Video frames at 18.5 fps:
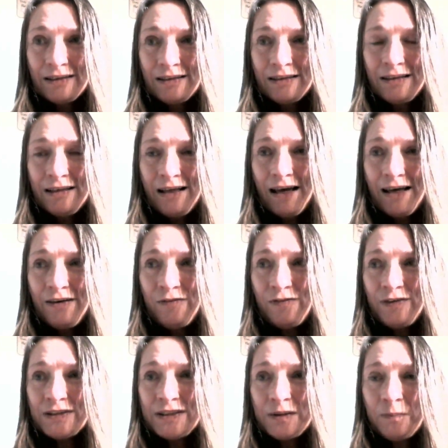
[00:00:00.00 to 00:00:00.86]

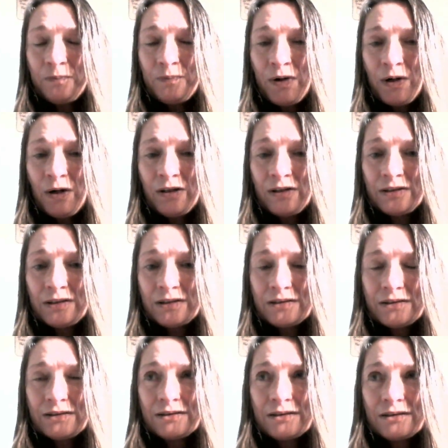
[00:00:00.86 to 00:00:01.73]
Life is about
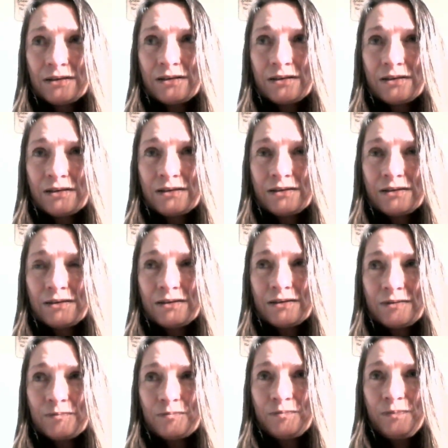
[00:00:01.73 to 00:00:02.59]

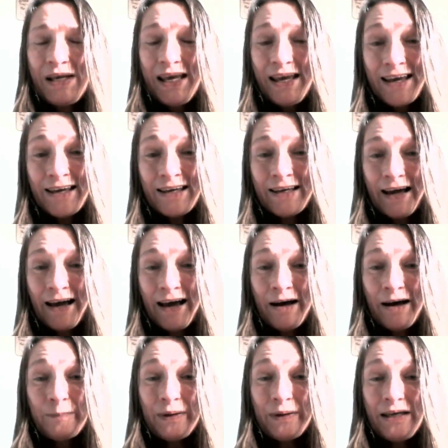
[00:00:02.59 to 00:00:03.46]
being
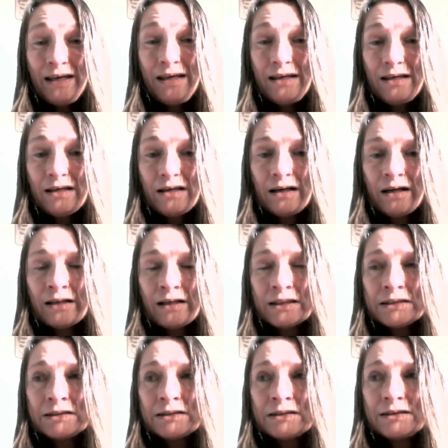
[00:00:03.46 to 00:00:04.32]
happy,
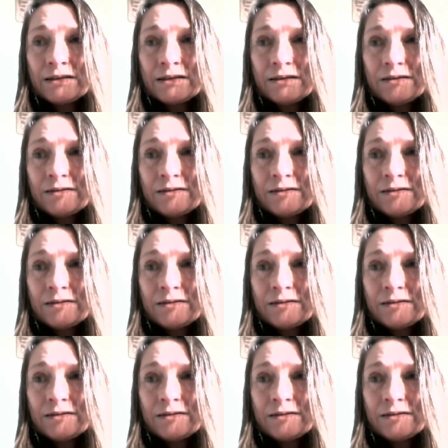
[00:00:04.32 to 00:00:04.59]
and